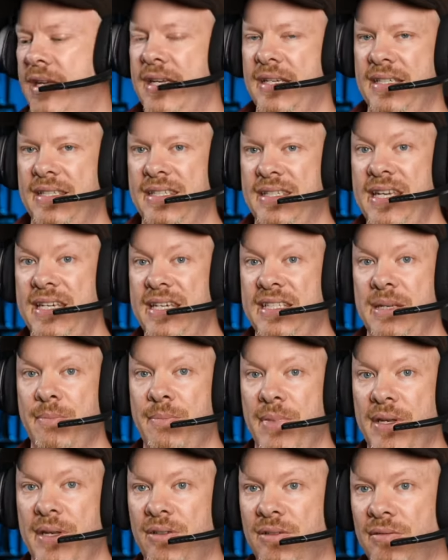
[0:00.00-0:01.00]

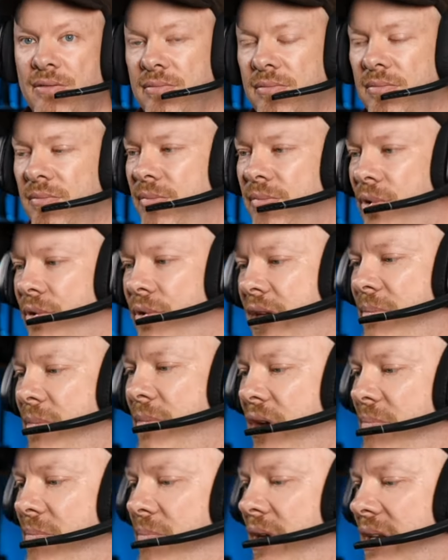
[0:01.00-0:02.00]
60mm, but in
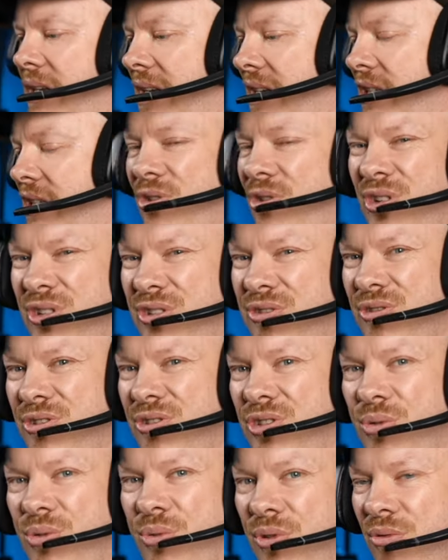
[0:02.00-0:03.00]
my opinion it's not as good as
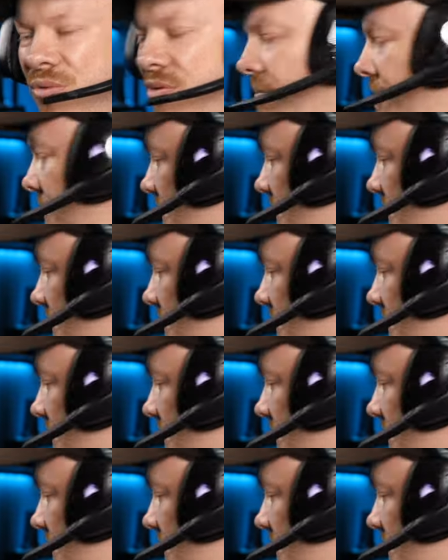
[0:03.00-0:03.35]
the 100mm